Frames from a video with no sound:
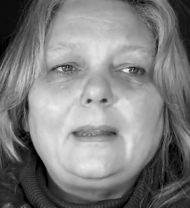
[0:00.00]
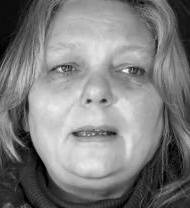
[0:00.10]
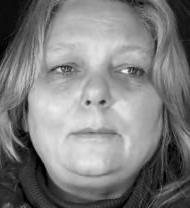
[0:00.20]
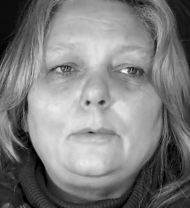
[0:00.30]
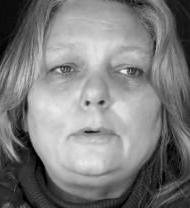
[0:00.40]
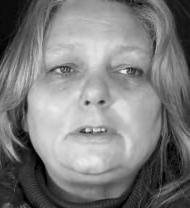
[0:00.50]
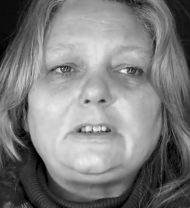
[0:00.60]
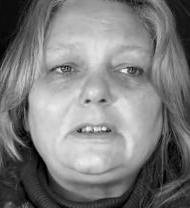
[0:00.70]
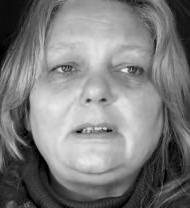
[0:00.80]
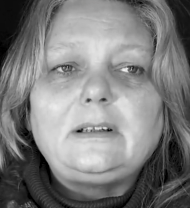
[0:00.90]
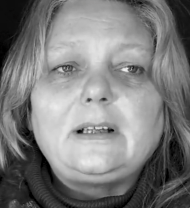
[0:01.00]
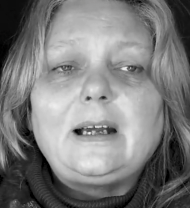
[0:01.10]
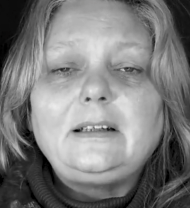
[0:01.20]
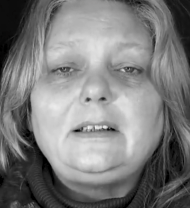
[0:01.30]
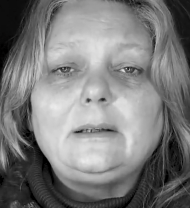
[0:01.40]
It was the
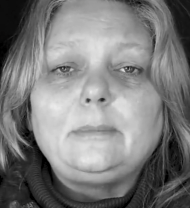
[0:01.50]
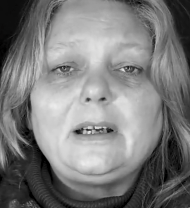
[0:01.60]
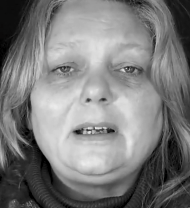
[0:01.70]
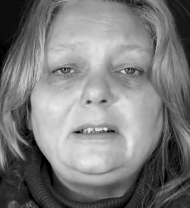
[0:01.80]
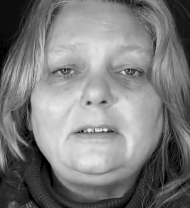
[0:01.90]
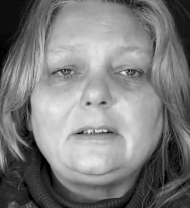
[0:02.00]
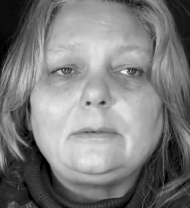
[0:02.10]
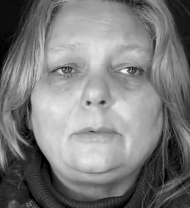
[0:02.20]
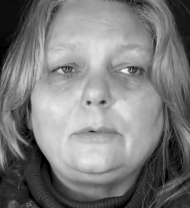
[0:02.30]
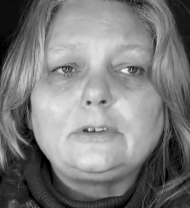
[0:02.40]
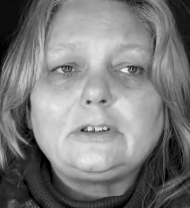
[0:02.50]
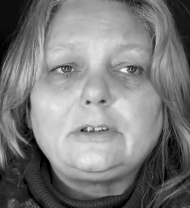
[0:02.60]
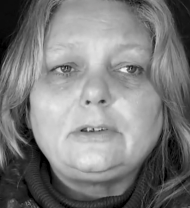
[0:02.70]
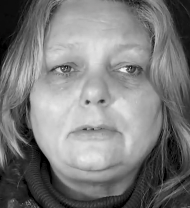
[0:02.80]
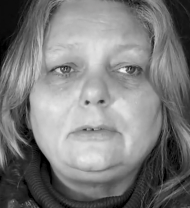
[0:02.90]
idea behind it was
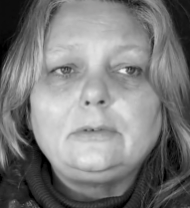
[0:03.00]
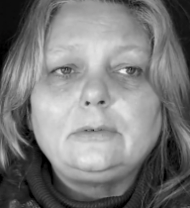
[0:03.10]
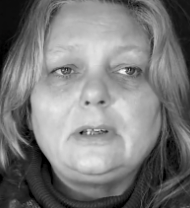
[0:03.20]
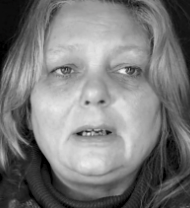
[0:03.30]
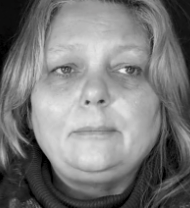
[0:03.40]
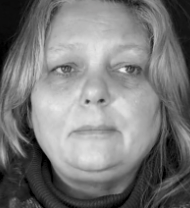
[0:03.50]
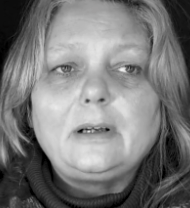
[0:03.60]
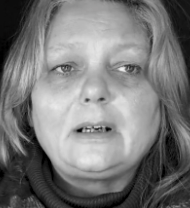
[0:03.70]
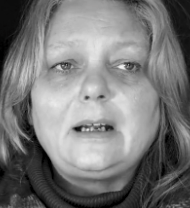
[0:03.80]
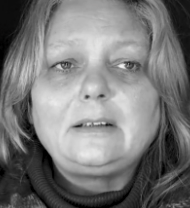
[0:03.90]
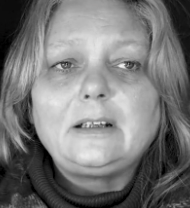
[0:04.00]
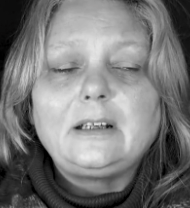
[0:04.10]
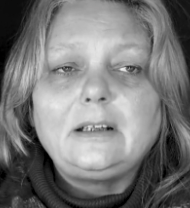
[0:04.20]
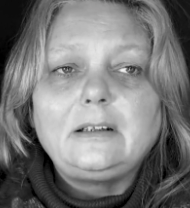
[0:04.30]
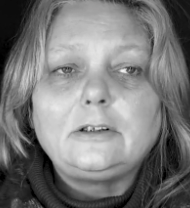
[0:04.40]
to
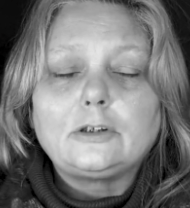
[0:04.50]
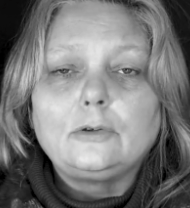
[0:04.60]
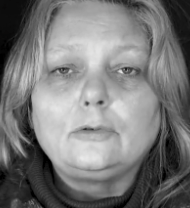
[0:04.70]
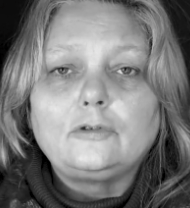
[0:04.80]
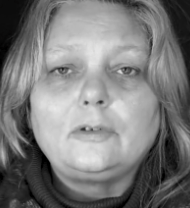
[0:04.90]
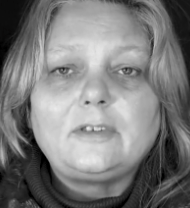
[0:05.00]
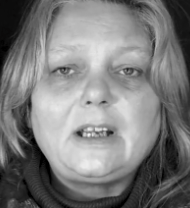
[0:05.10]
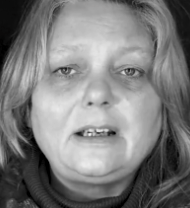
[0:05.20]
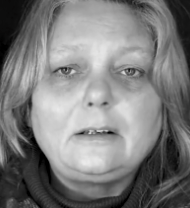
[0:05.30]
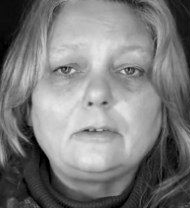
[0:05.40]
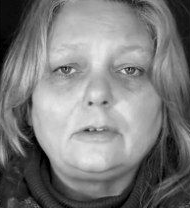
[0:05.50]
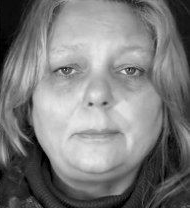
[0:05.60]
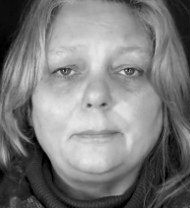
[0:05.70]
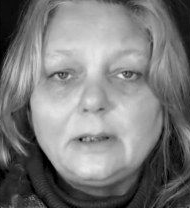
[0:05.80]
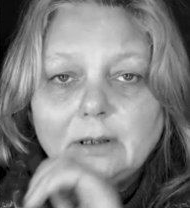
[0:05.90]
eradicate the scourge of
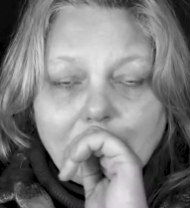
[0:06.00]
tinkerdom.